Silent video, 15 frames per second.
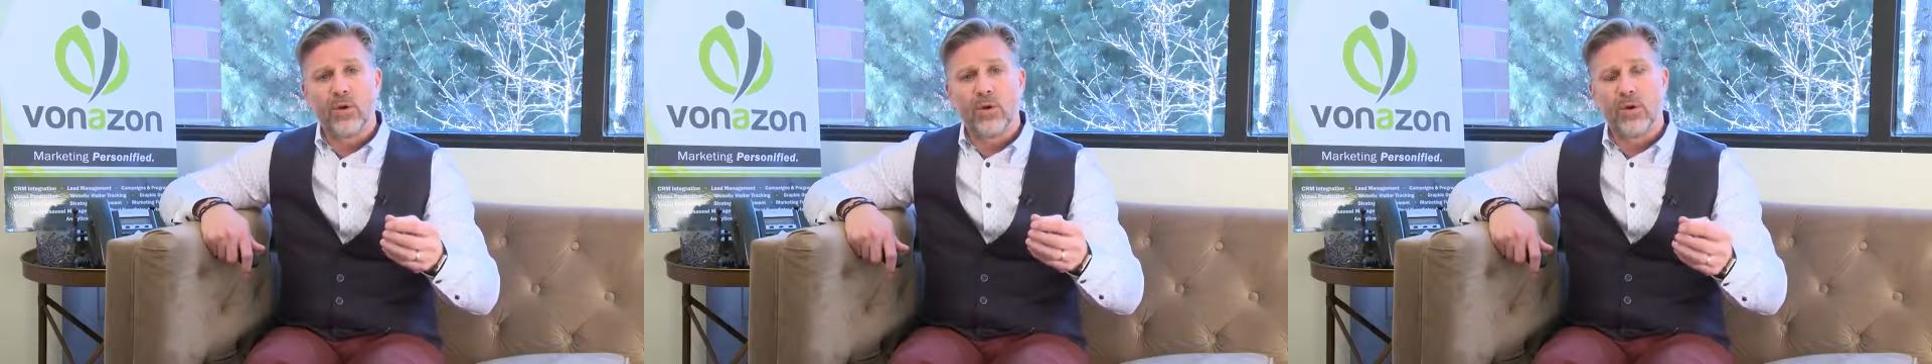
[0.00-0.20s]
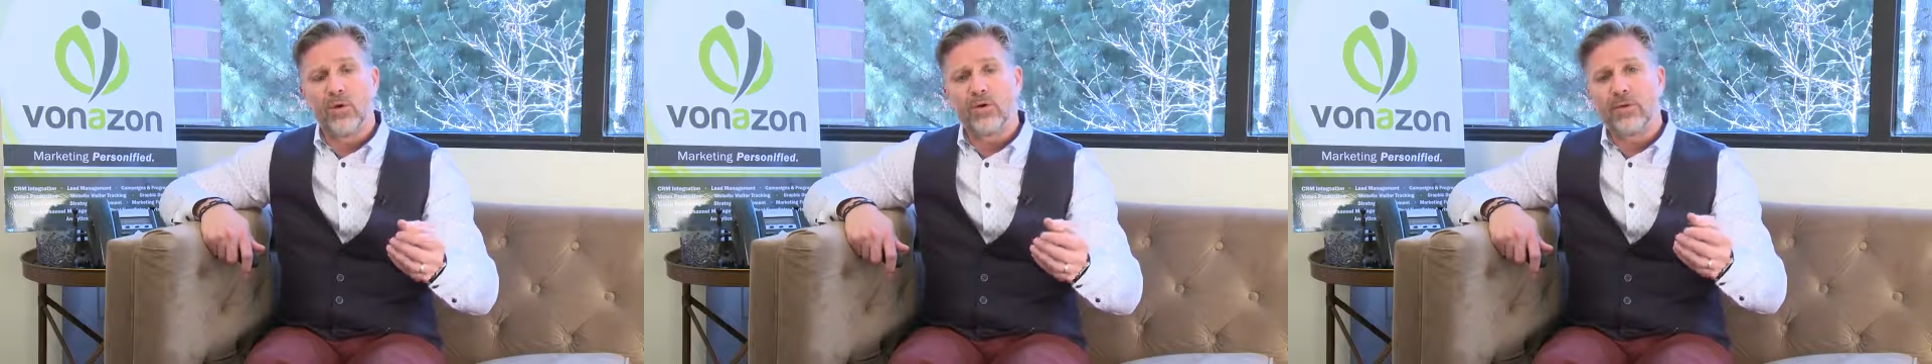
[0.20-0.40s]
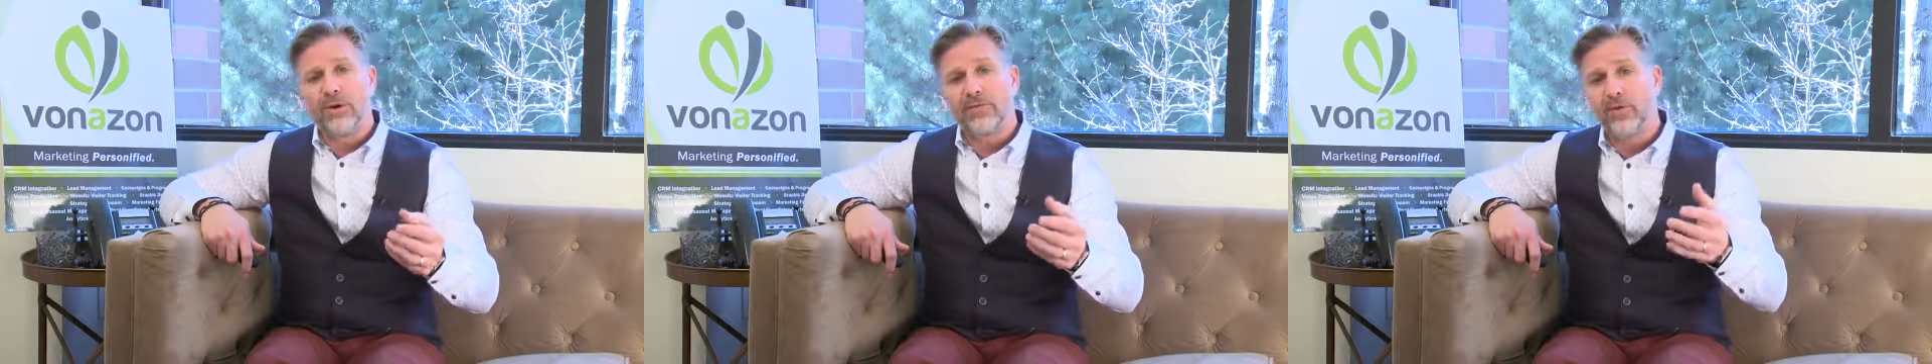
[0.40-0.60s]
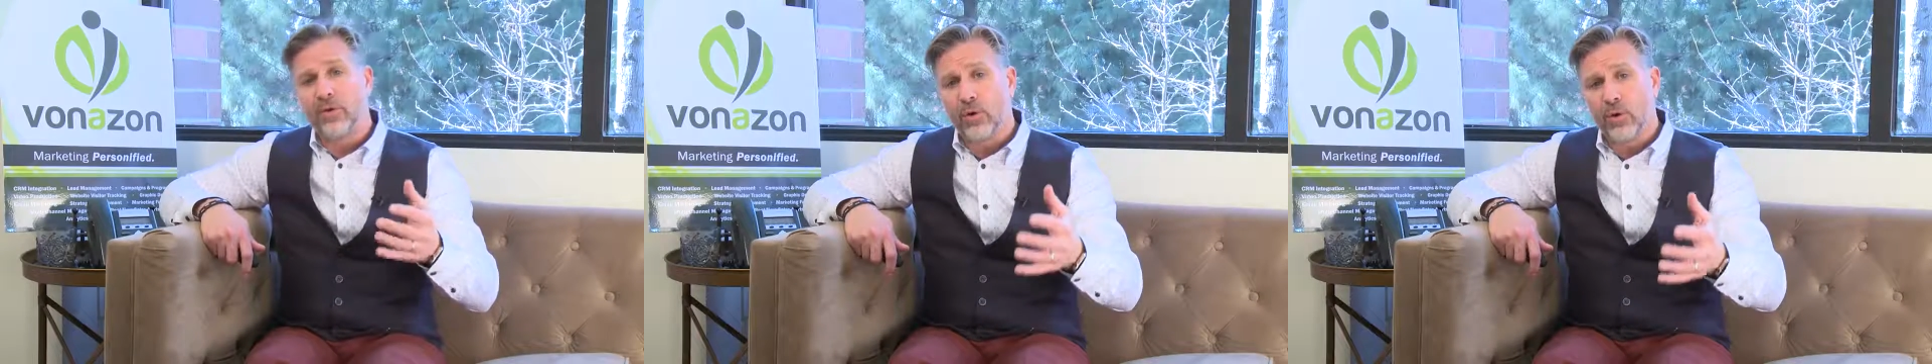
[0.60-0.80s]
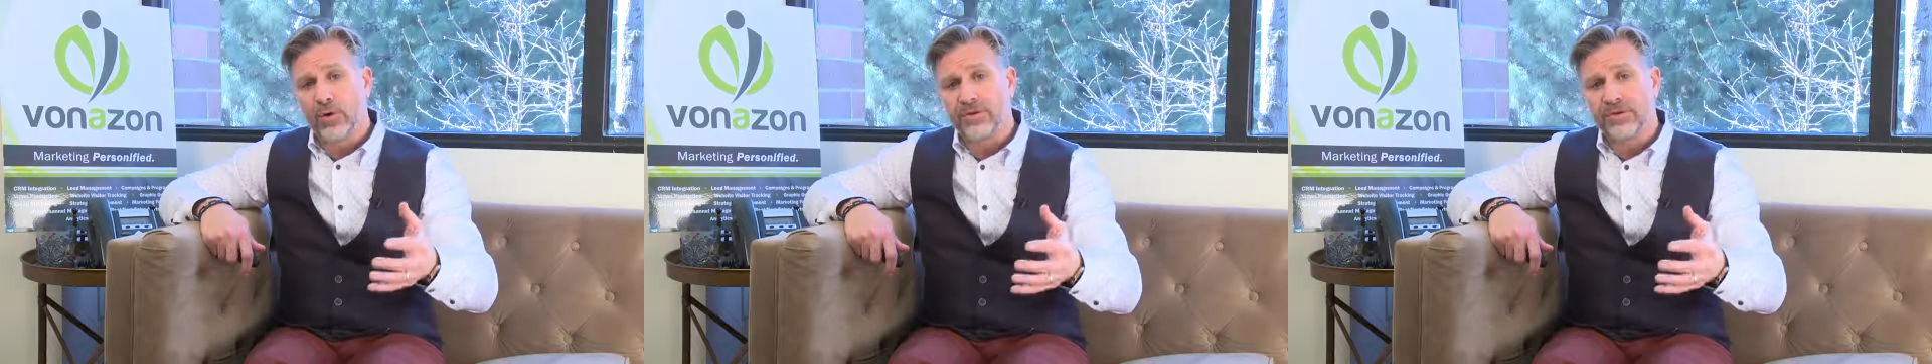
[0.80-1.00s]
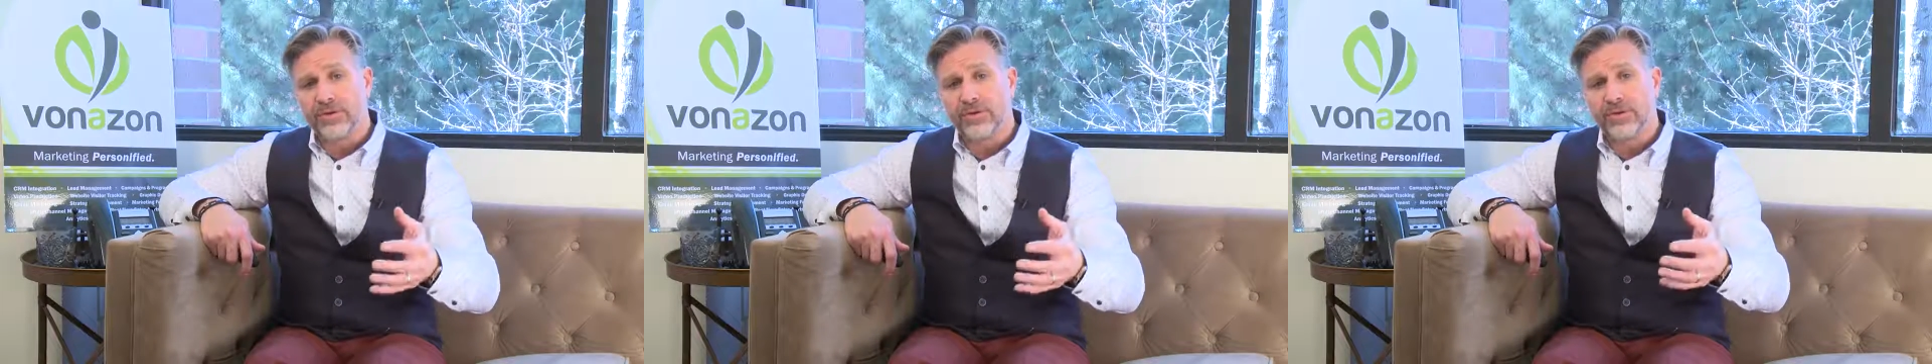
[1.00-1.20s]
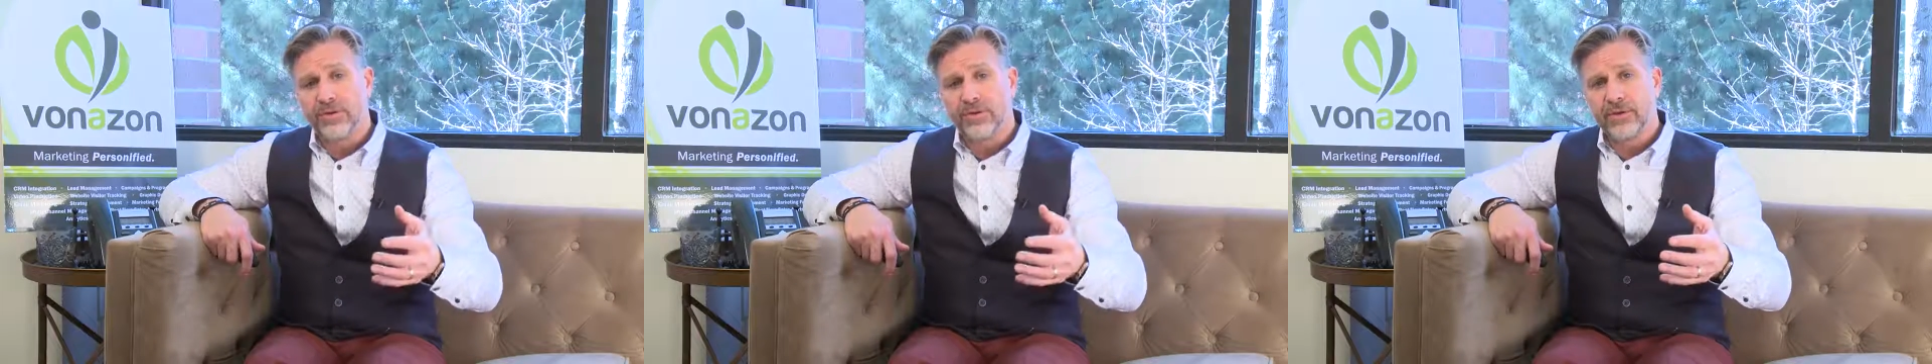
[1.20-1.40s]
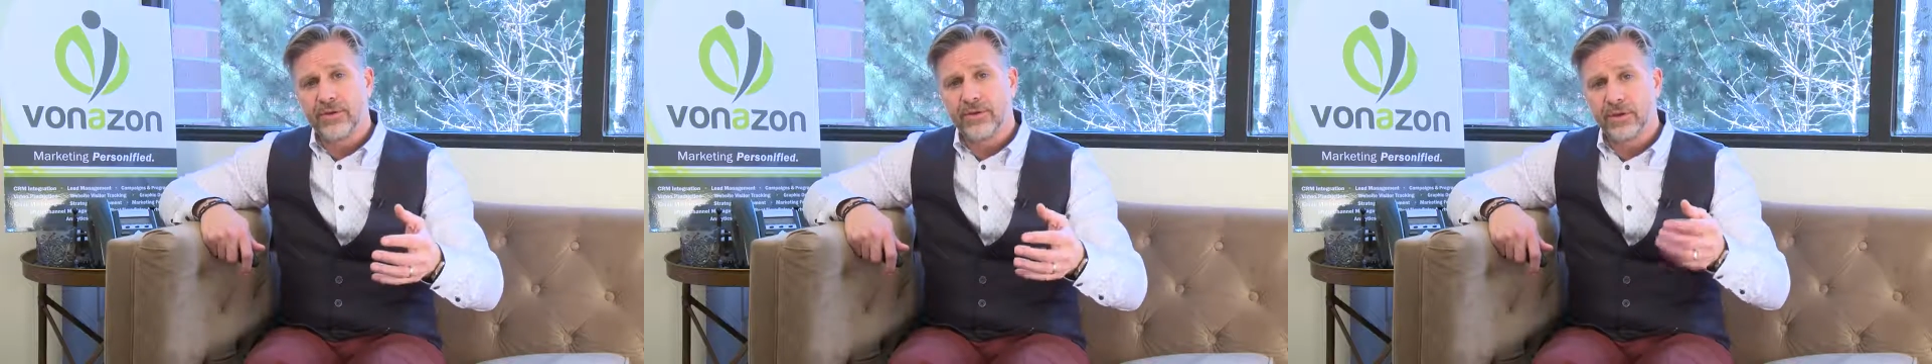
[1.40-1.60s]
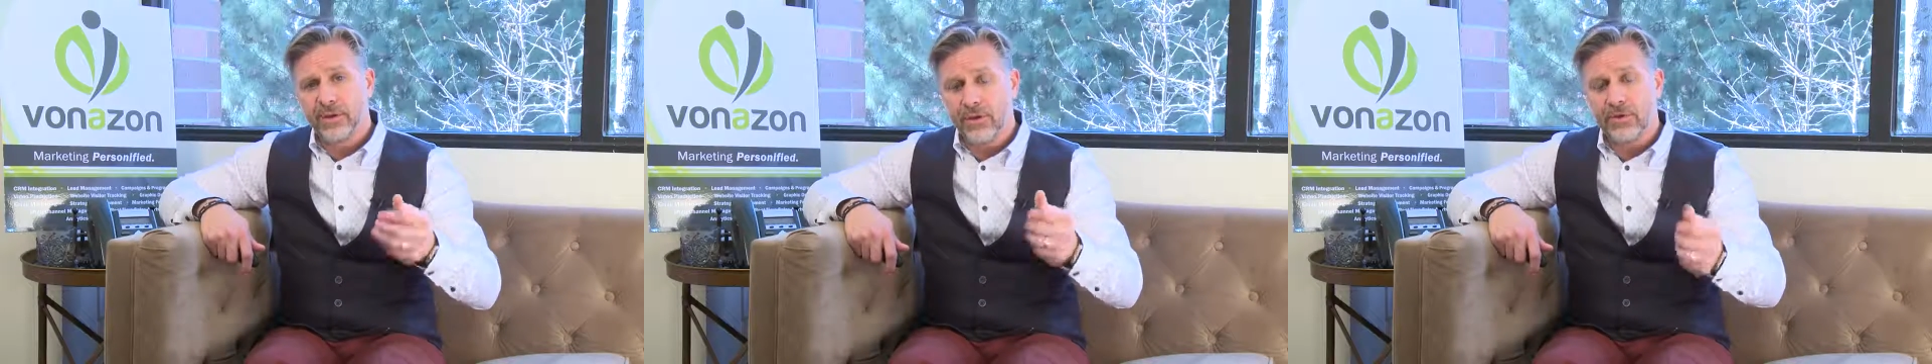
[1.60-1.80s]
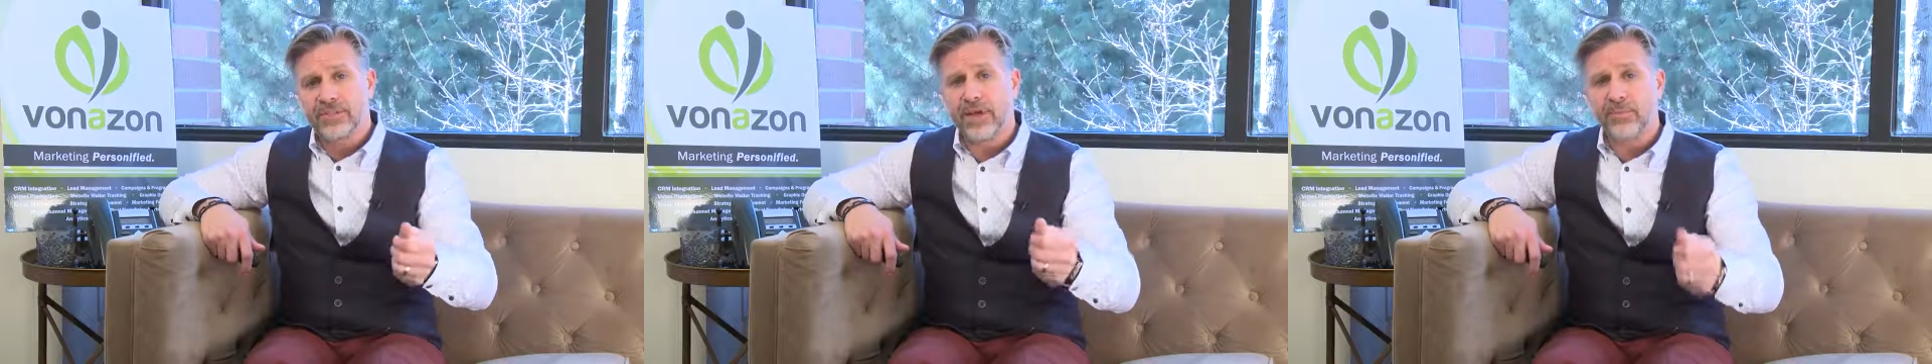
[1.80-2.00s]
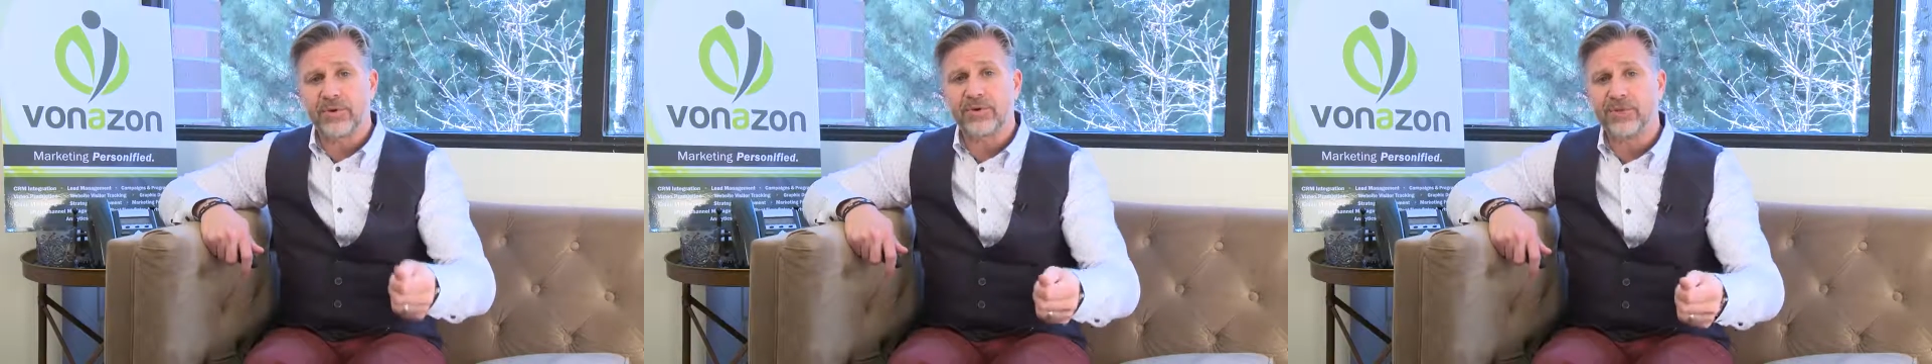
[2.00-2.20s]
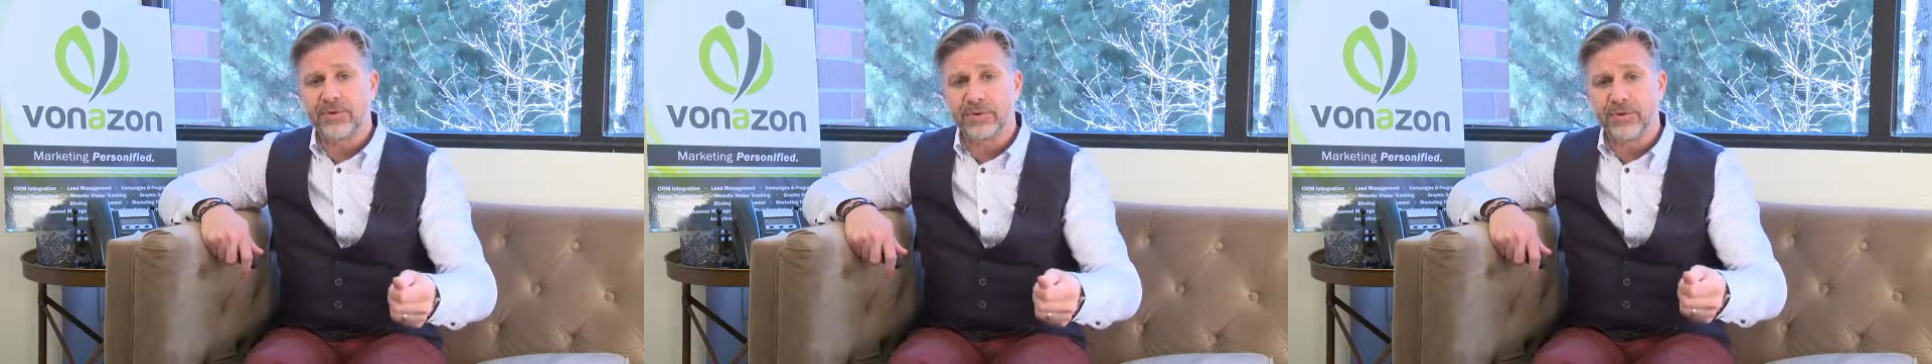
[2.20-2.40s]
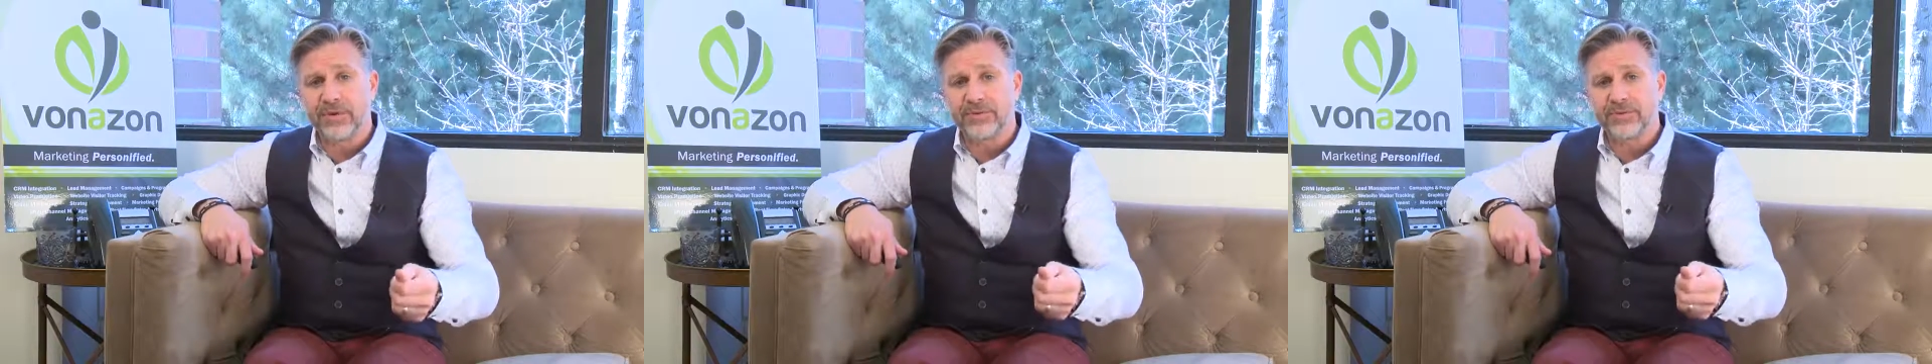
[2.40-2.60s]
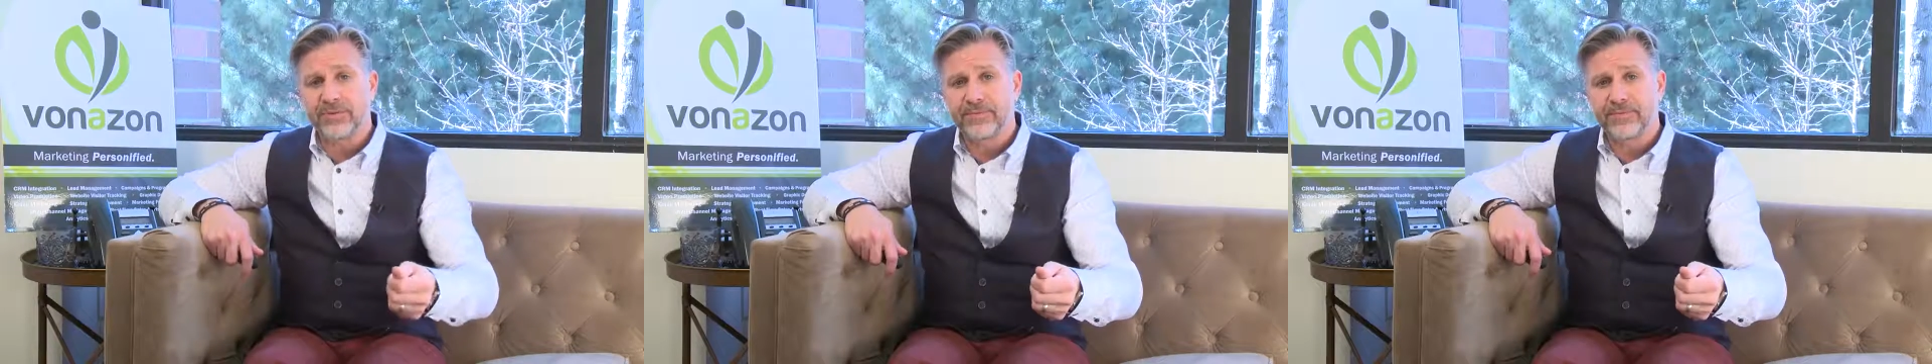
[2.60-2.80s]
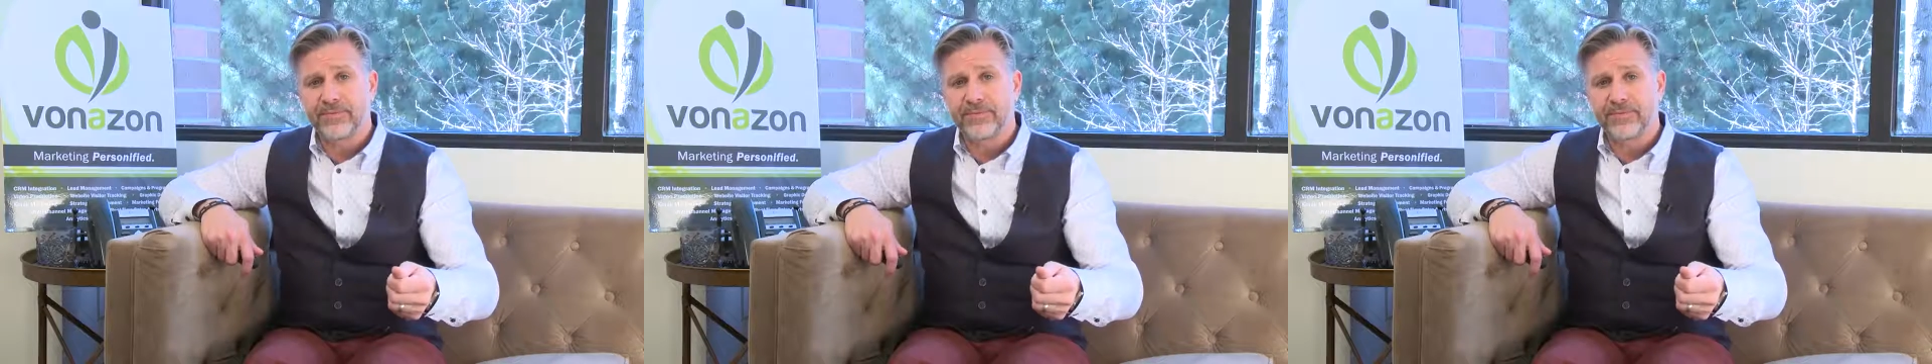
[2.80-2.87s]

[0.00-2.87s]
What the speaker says: or, of course, closed opportunities.